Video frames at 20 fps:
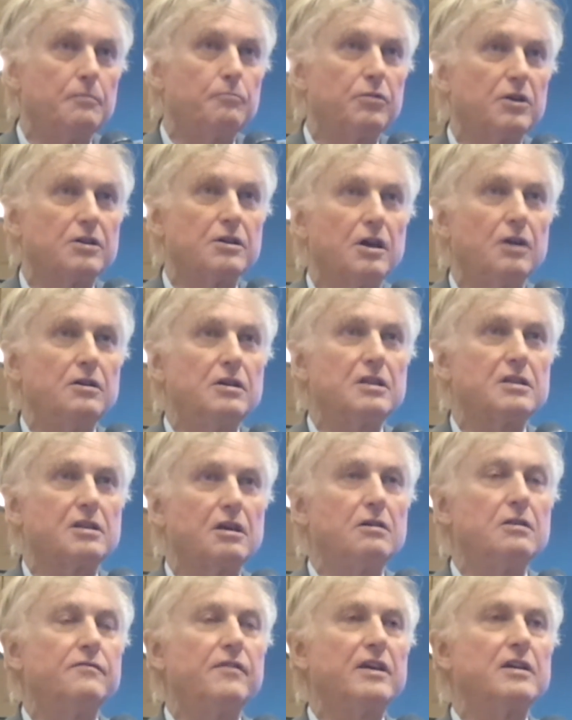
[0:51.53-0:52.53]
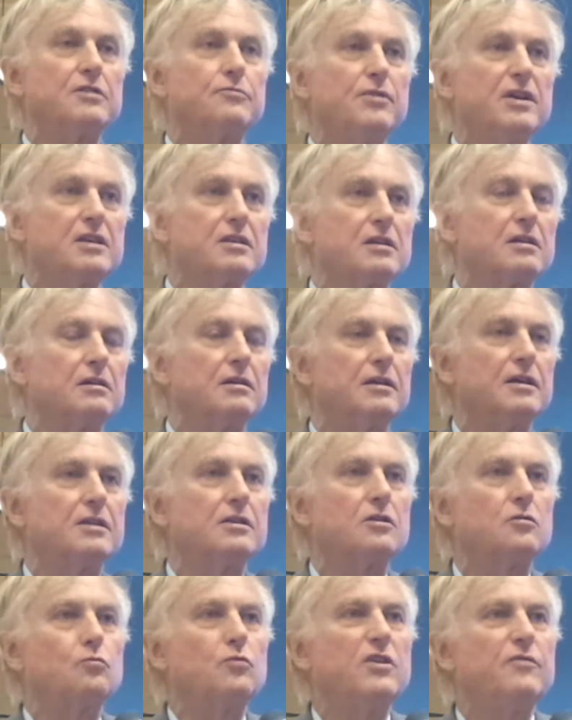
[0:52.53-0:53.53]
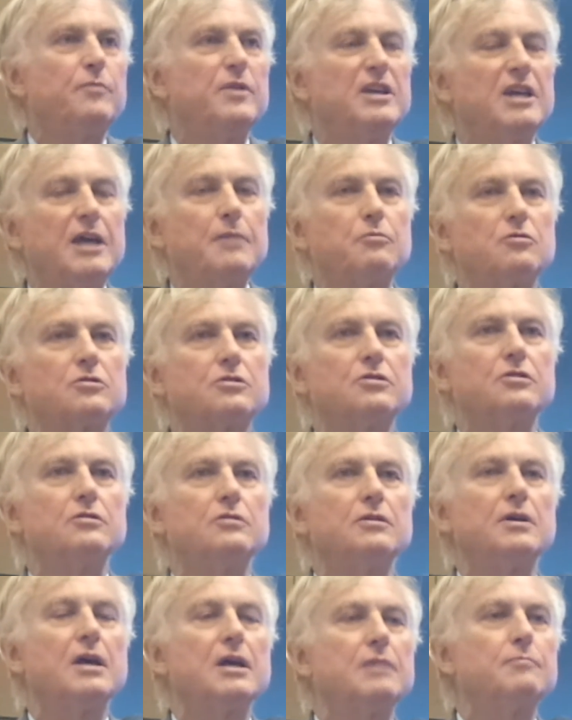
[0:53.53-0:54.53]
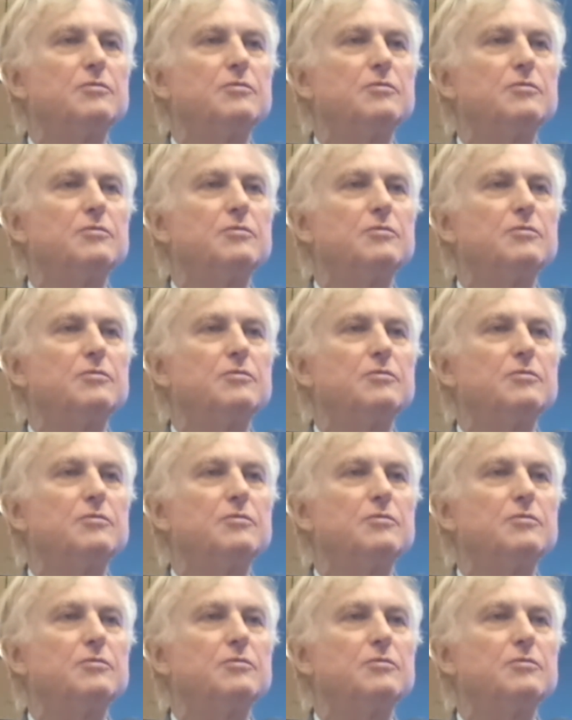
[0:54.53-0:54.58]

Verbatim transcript: But only, it's only very recently that we've been able to